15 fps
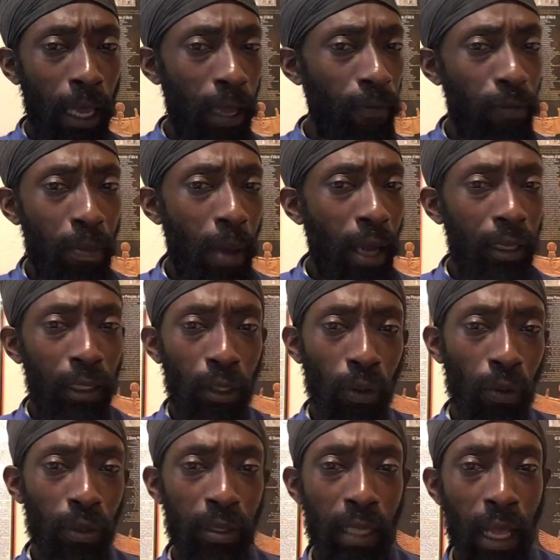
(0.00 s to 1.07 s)
Everybody
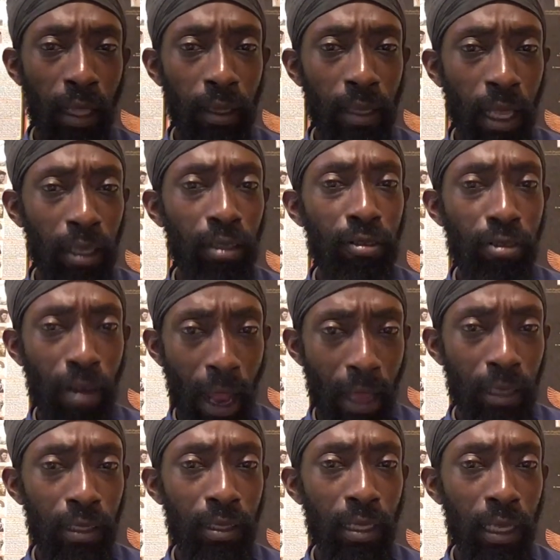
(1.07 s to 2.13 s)
knows that
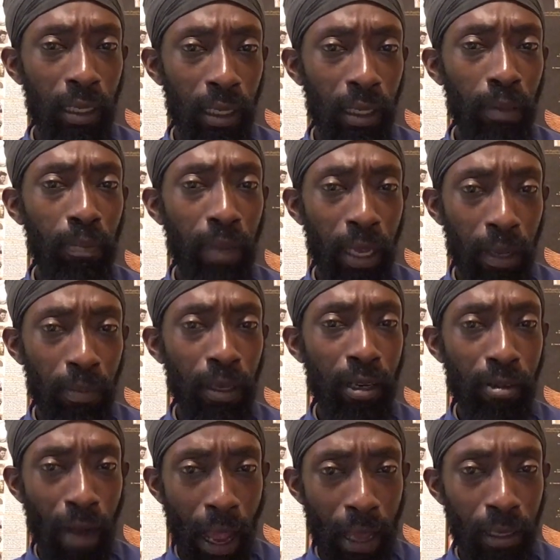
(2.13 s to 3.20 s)
Christ, the little baby
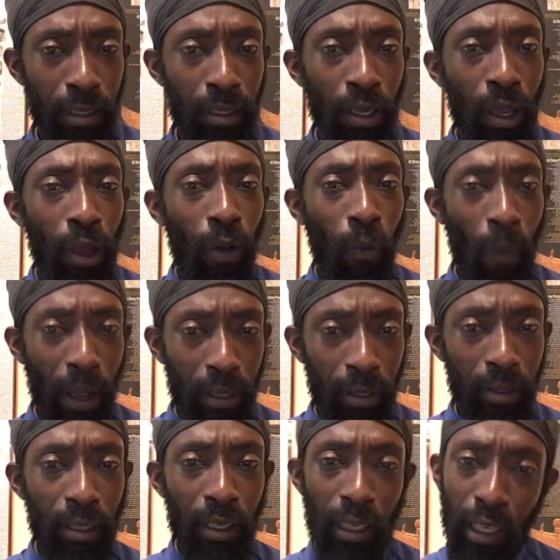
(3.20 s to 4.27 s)
Christ,
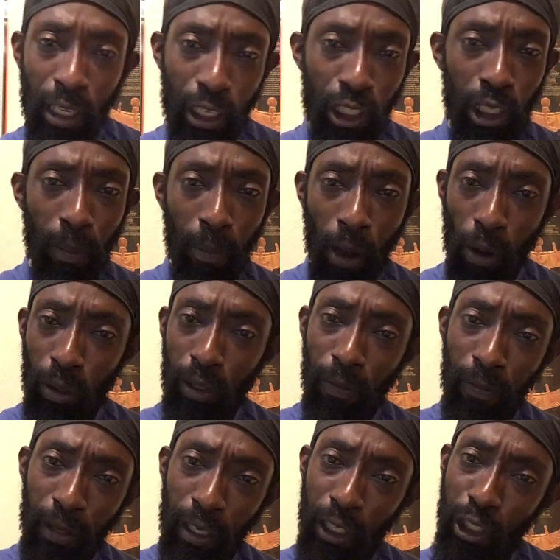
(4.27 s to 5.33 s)
went to Egypt. Out
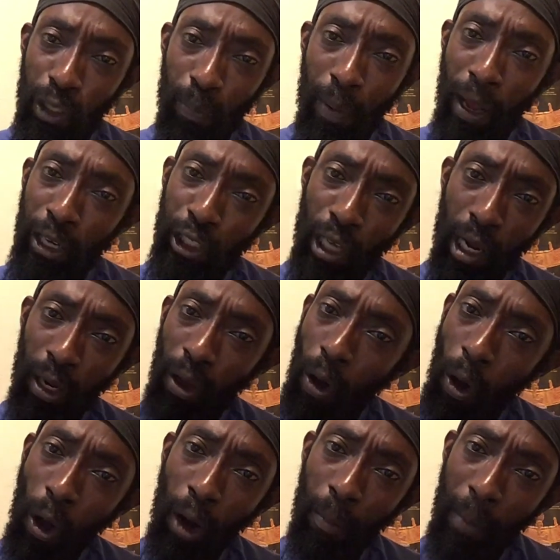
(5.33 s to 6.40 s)
of Egypt I shall
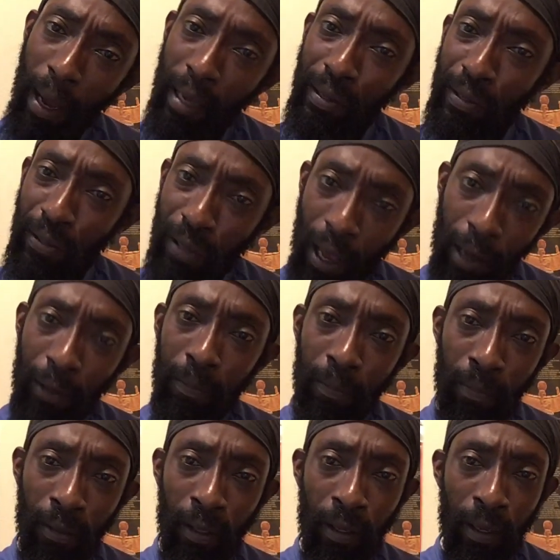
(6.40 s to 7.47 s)
call my son.
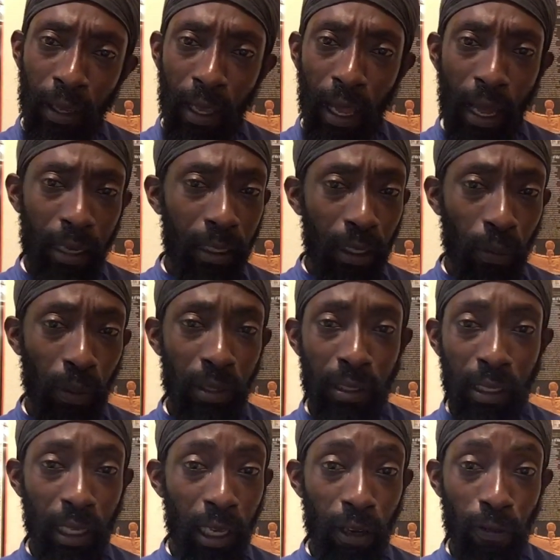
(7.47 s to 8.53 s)
And he was
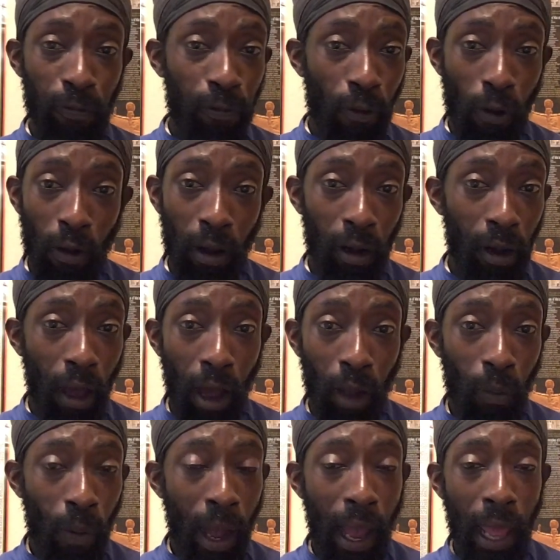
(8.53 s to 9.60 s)
there for a
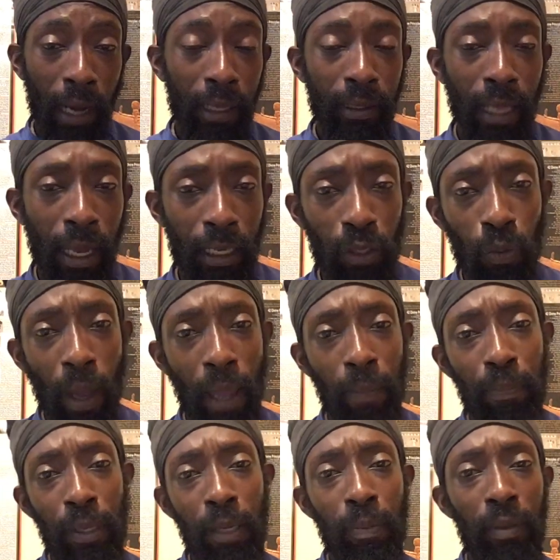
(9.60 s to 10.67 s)
long while, and that is why
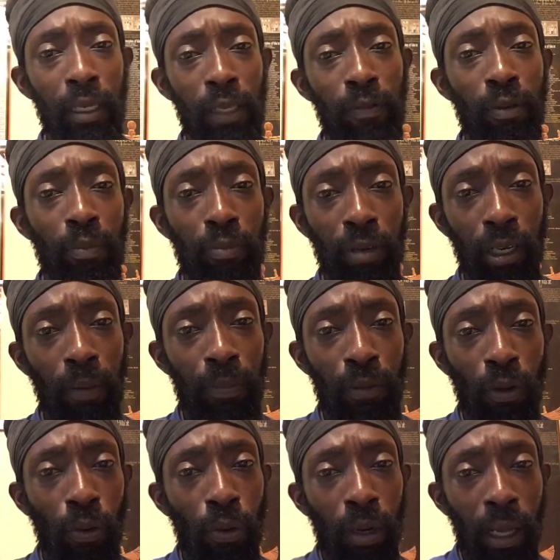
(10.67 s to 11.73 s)
people even bring up the
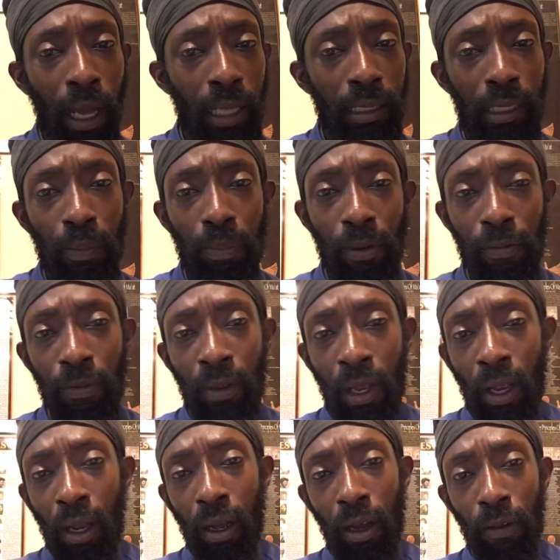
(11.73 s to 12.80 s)
whole concept
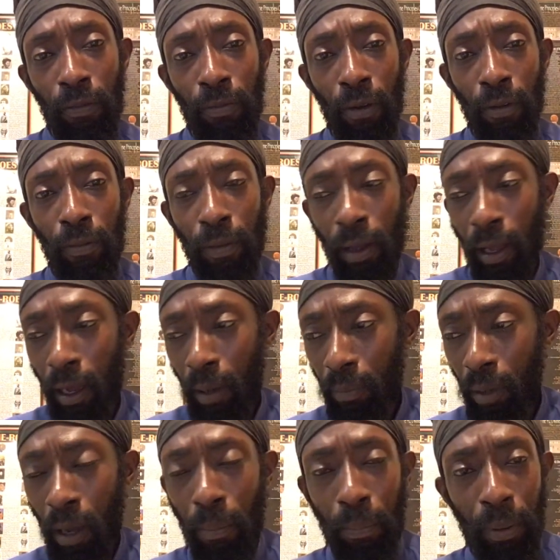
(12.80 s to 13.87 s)

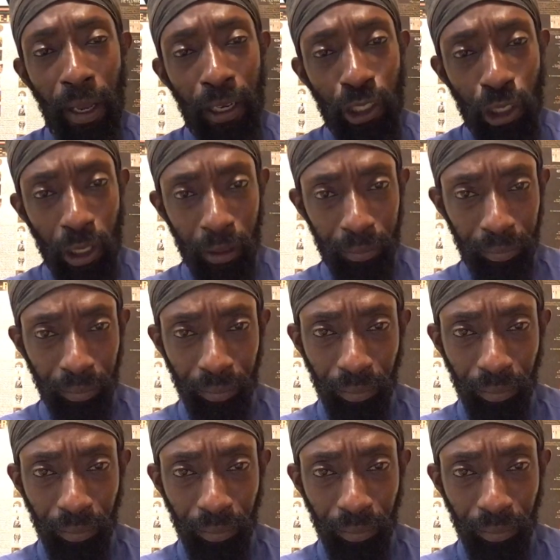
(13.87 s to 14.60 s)
of complexion,